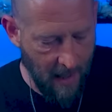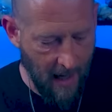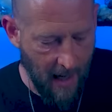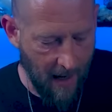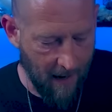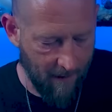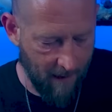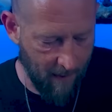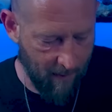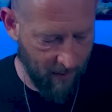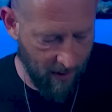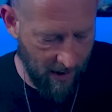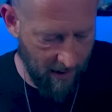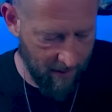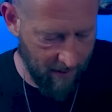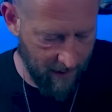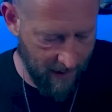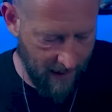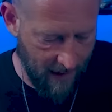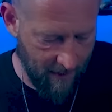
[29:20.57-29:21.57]
and they
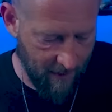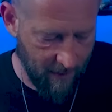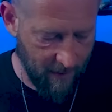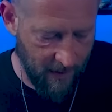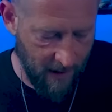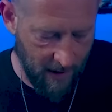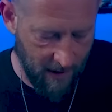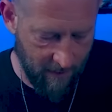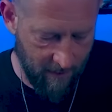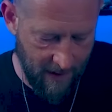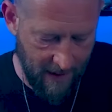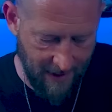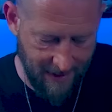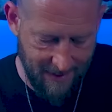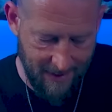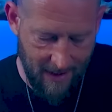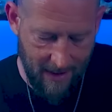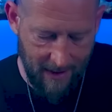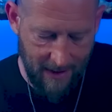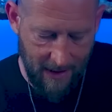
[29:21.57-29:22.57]
probably have a lot of
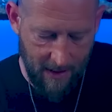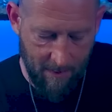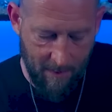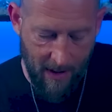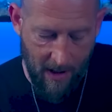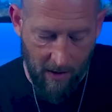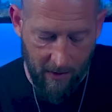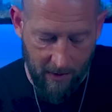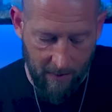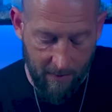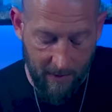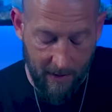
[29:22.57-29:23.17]
anxiety about it,